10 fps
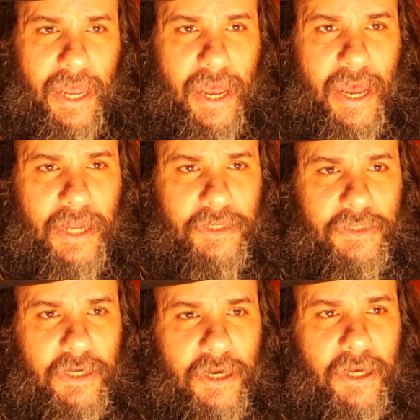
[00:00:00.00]

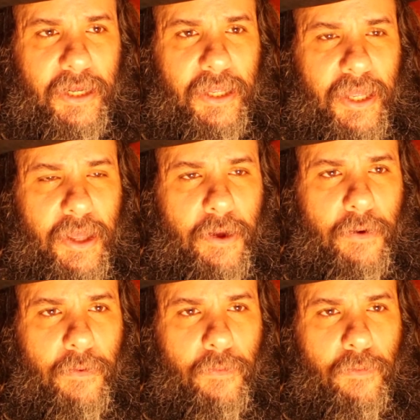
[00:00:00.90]
And uh,
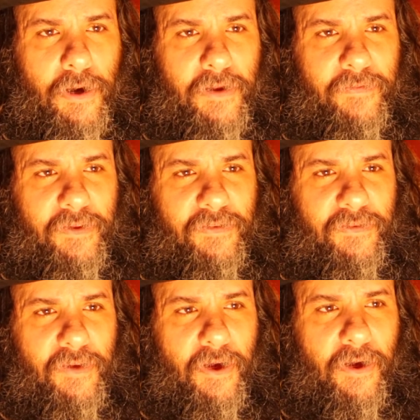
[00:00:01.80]
one of the
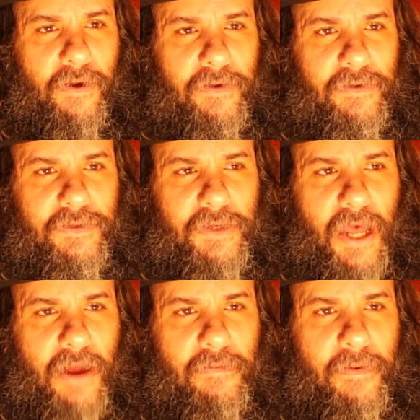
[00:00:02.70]
songs
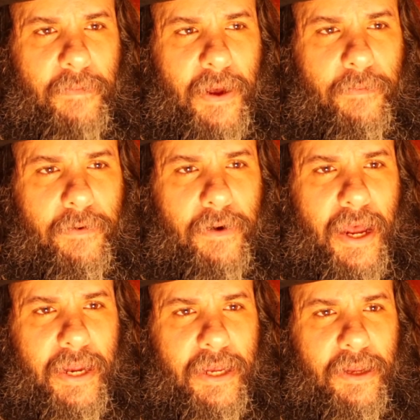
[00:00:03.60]
I remember,
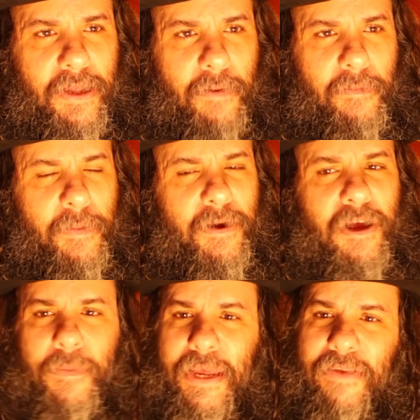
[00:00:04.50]
I, I remember
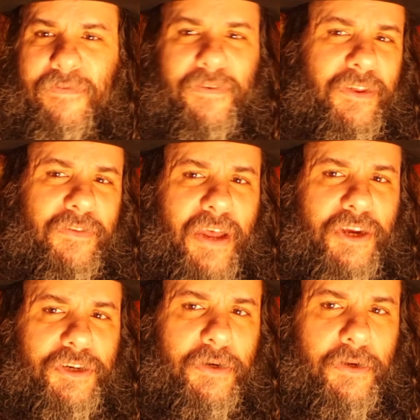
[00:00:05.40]
coming in for the
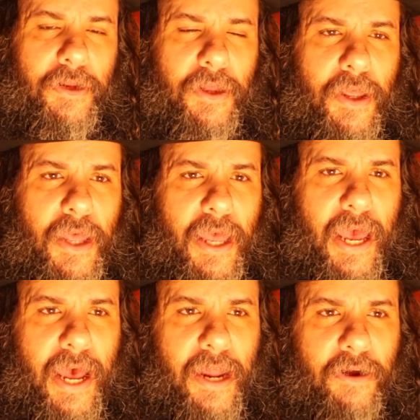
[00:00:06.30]
session
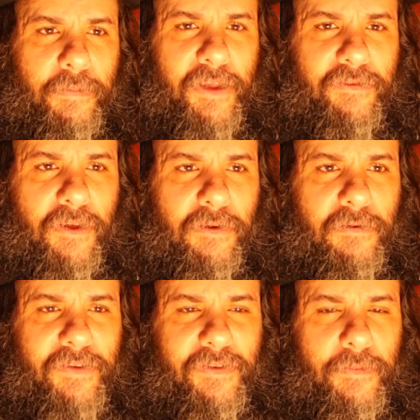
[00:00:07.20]
at a place called
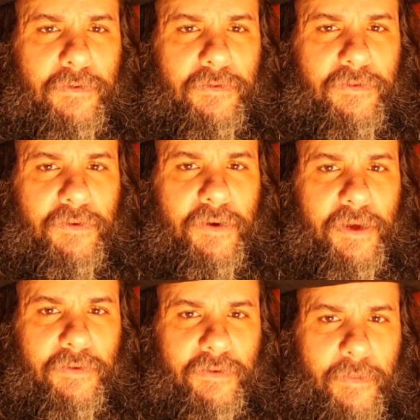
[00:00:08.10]
Crescent Moon
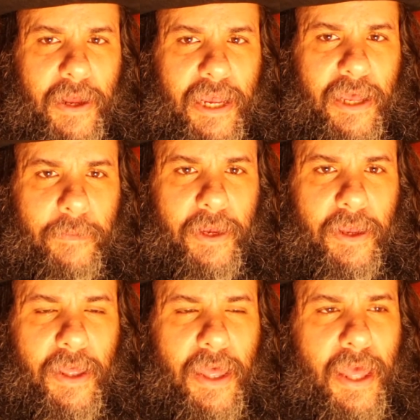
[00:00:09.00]
Studios in
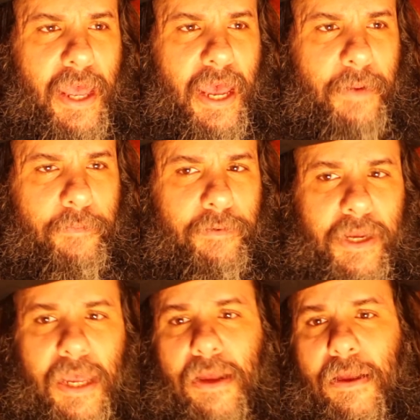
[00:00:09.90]
Miami and
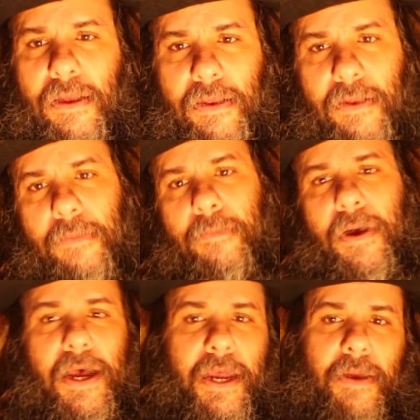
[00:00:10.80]
bringing
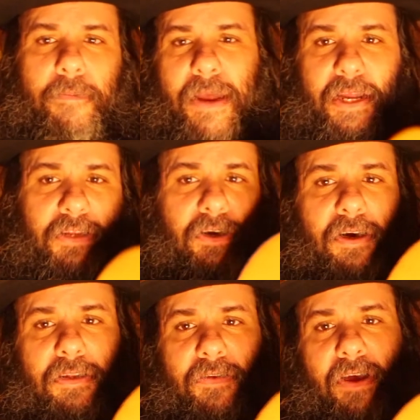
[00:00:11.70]
my main
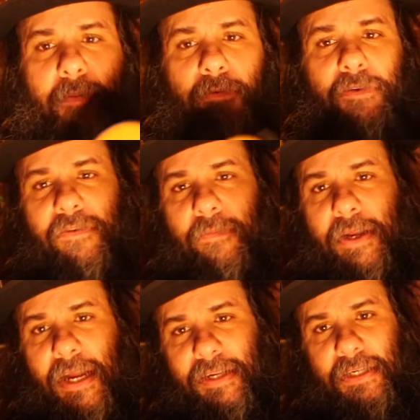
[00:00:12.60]
guitar at the time, which is
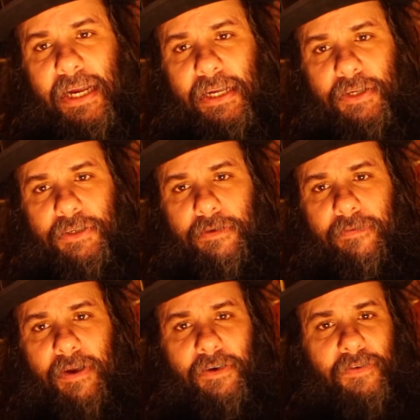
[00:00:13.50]
my
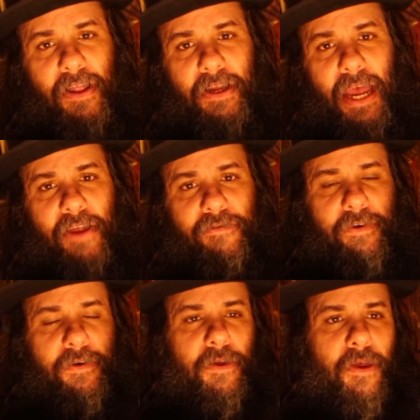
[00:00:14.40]
1982 Fender
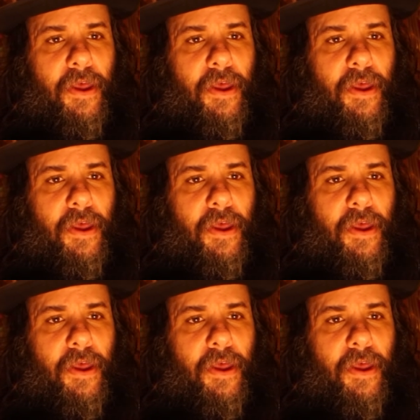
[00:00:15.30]
Telecaster.